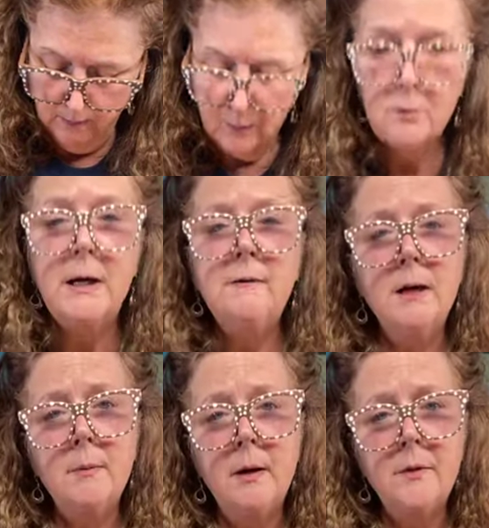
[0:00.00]
I'm
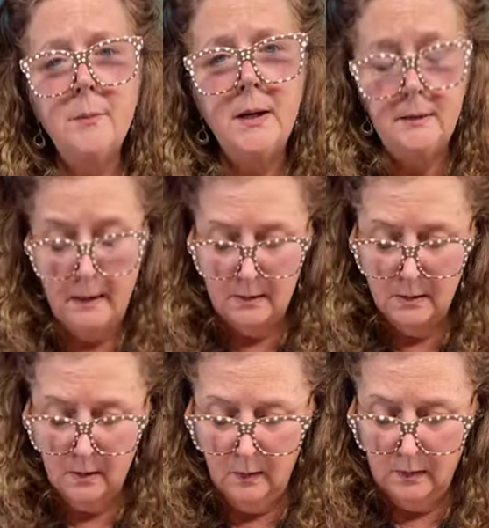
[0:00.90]
raving about the pen
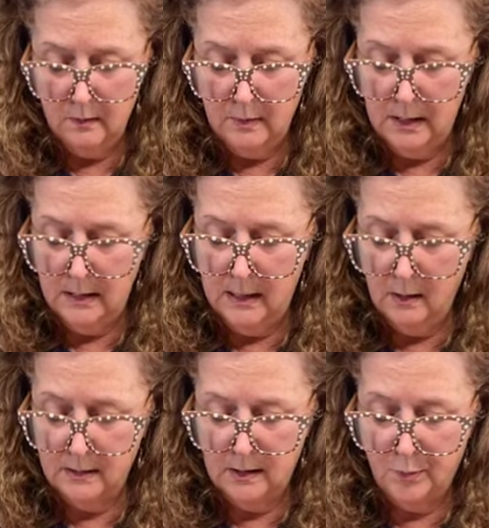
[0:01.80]
that's not going to write
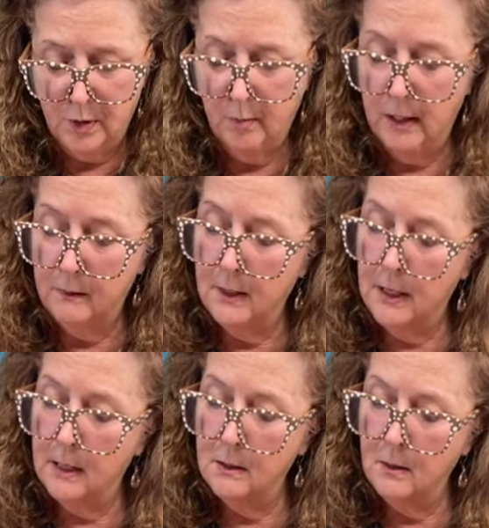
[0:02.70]
now because it's probably at
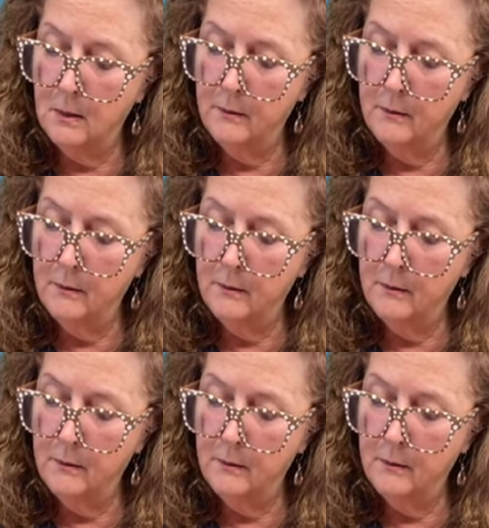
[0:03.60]
the end